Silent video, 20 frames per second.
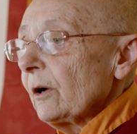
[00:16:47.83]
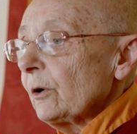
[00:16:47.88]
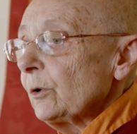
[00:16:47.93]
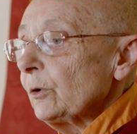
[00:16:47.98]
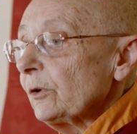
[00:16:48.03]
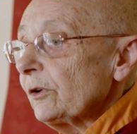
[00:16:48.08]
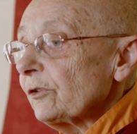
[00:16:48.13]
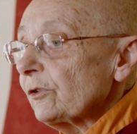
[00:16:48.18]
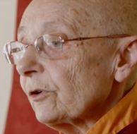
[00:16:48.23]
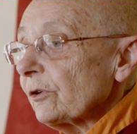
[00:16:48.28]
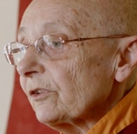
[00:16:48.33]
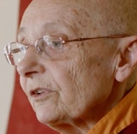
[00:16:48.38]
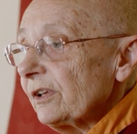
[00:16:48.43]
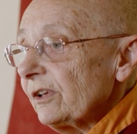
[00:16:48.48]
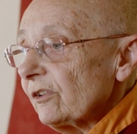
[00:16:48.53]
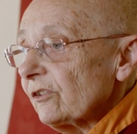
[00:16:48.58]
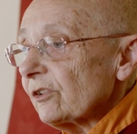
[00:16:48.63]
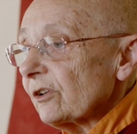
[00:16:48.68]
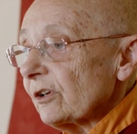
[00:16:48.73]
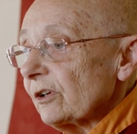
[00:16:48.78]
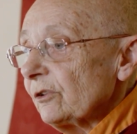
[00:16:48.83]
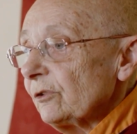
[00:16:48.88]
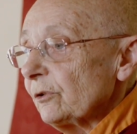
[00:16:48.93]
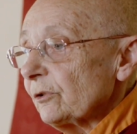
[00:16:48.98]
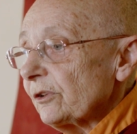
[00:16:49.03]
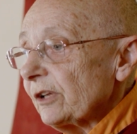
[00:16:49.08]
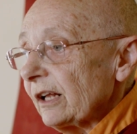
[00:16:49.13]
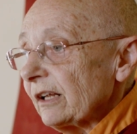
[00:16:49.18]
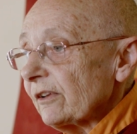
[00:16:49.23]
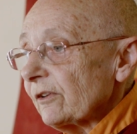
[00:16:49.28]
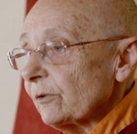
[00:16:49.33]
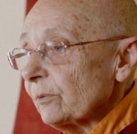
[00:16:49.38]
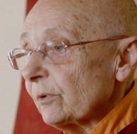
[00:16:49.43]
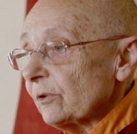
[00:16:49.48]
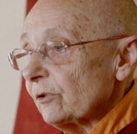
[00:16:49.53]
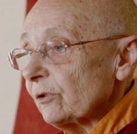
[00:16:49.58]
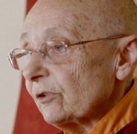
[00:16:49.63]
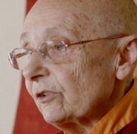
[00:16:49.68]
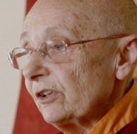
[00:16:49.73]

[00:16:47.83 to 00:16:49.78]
Who is your teacher? Can you tell us what